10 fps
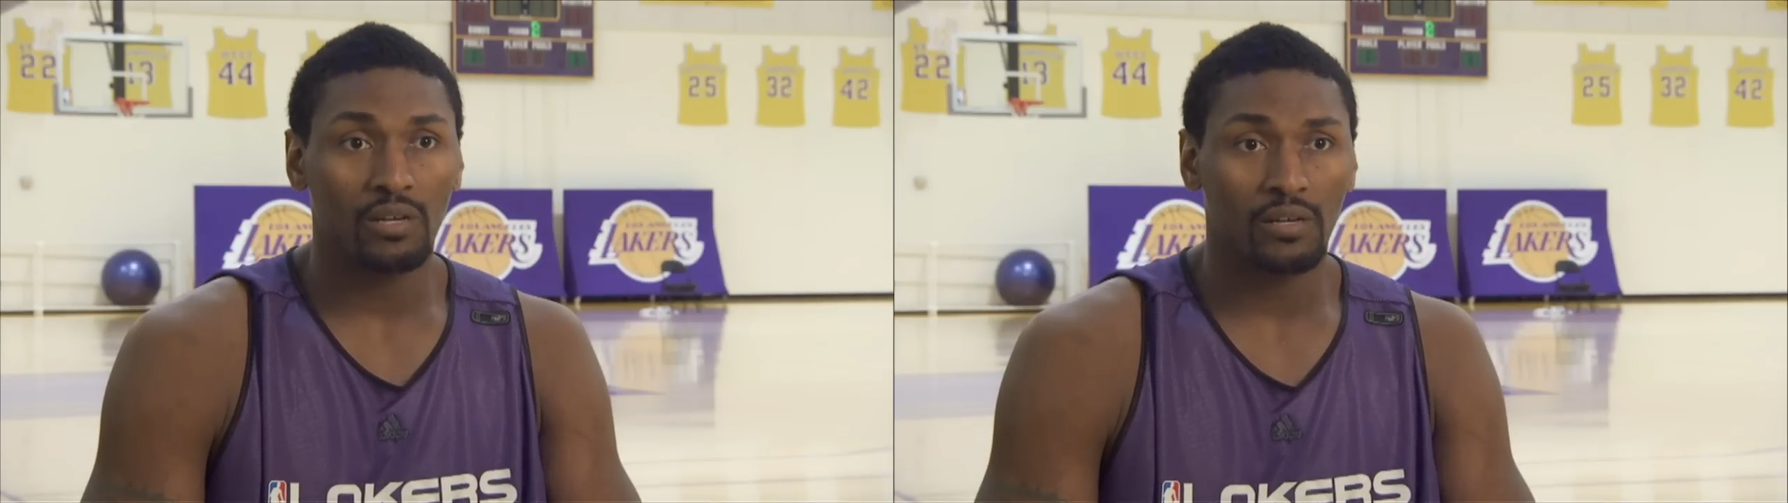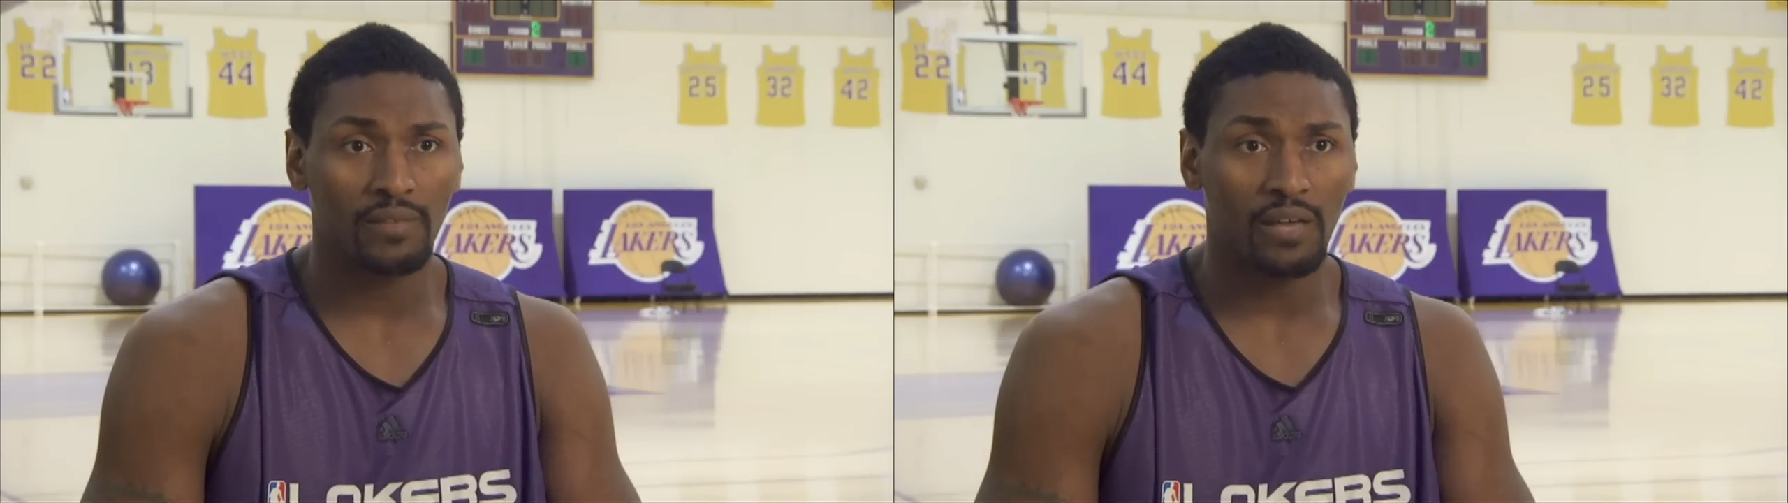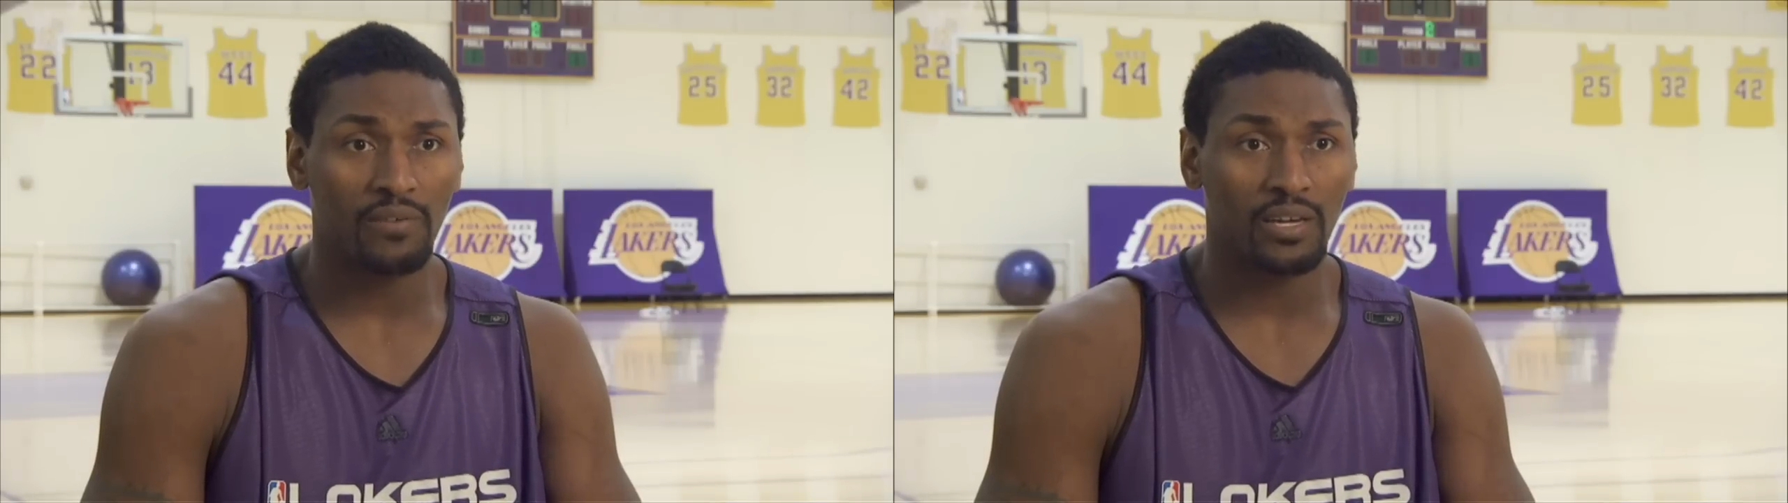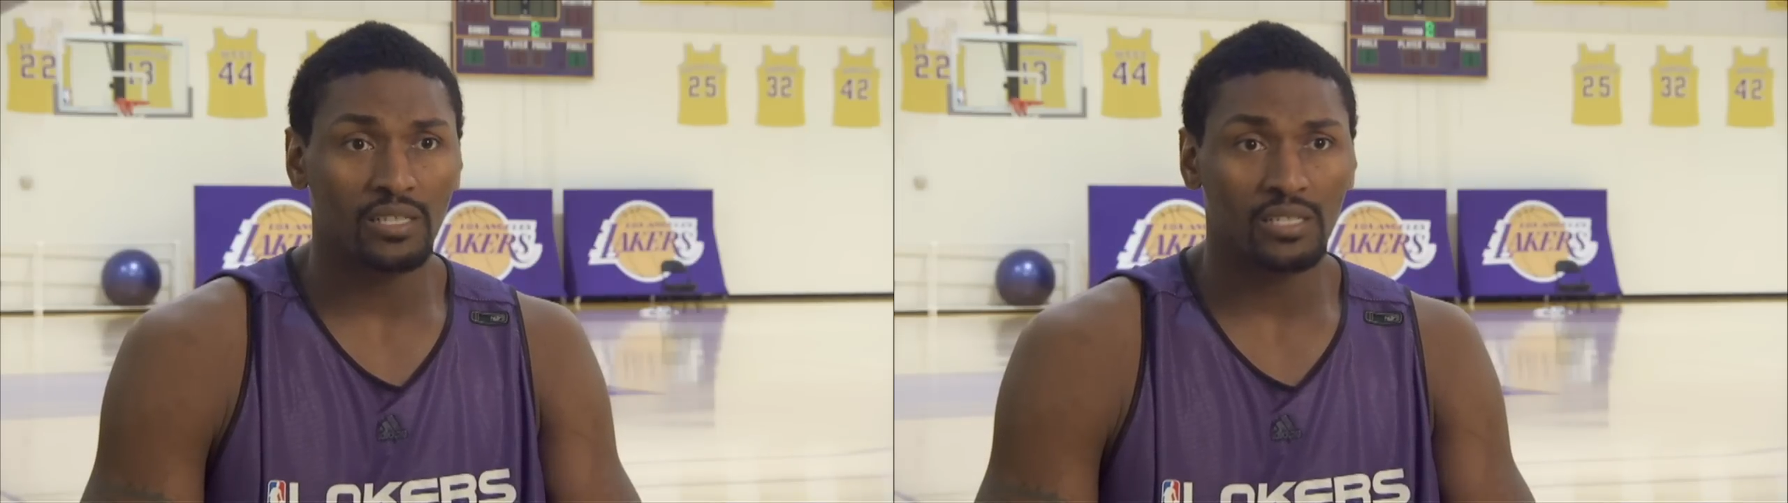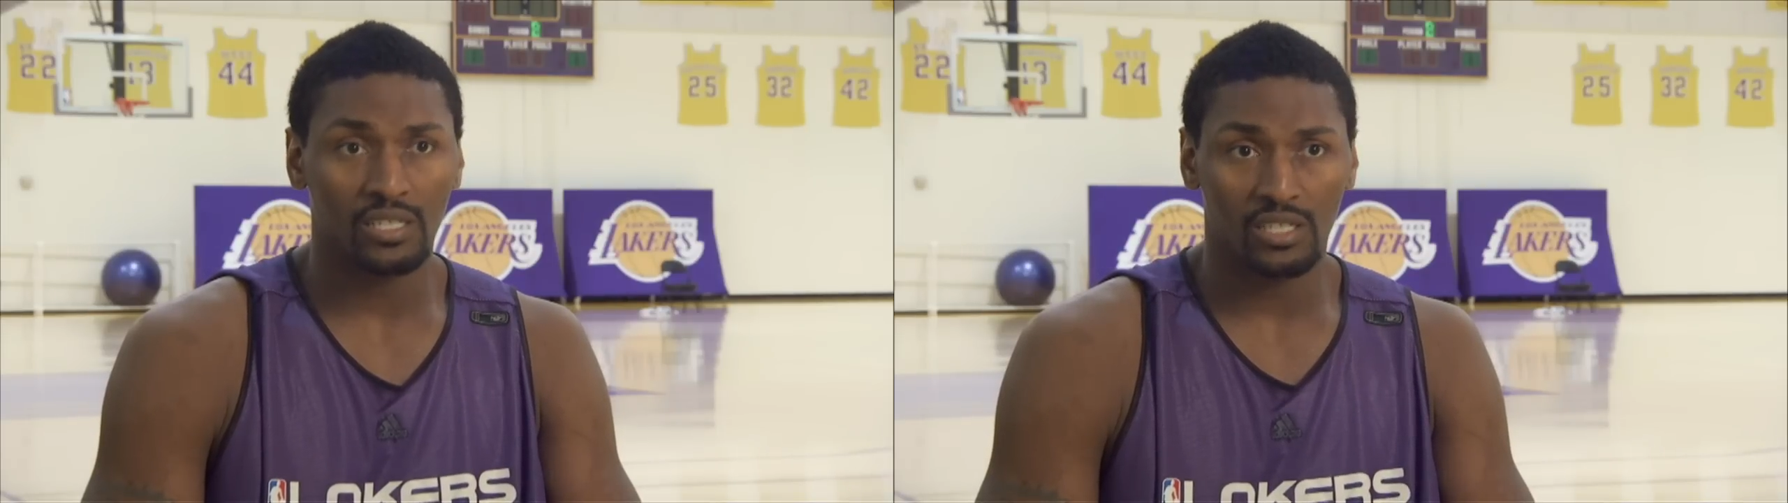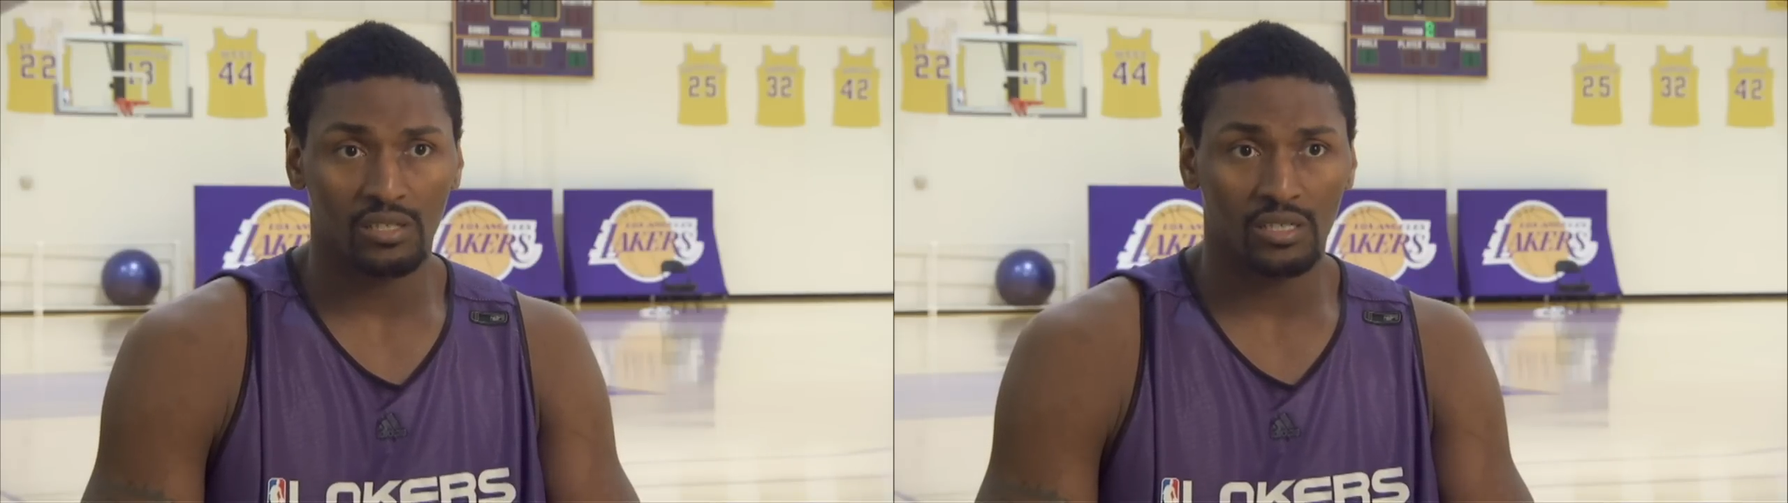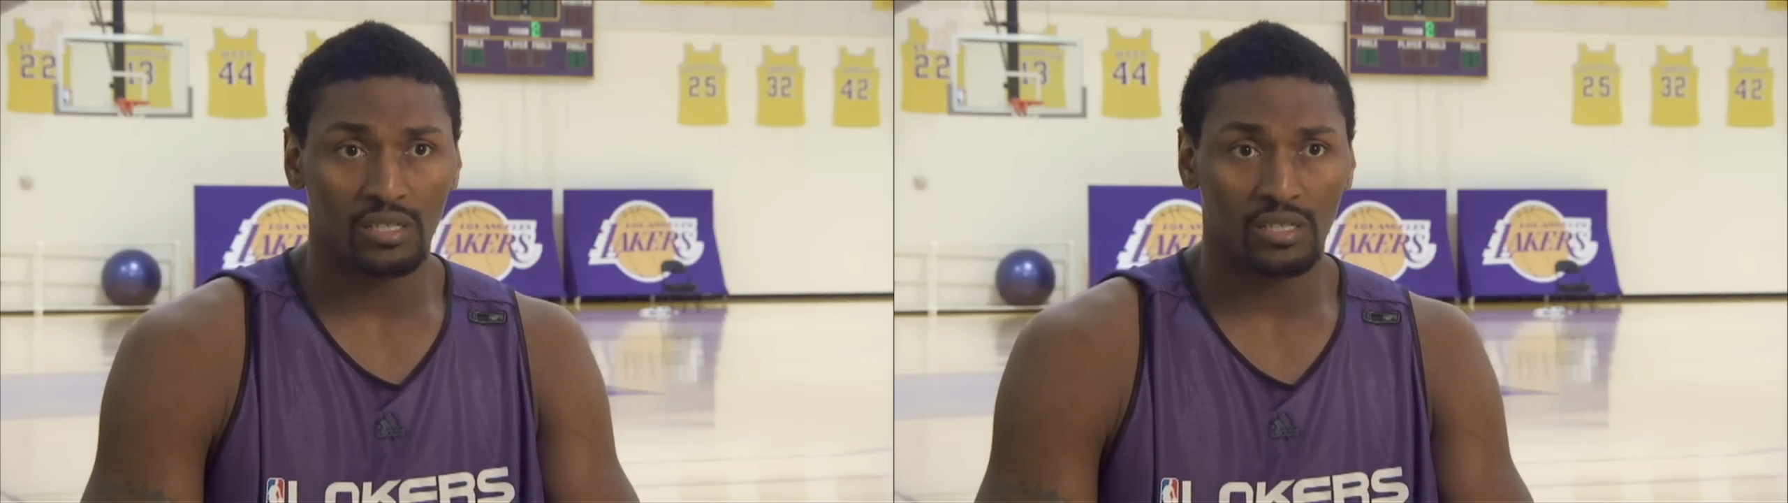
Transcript: and if that fantasy is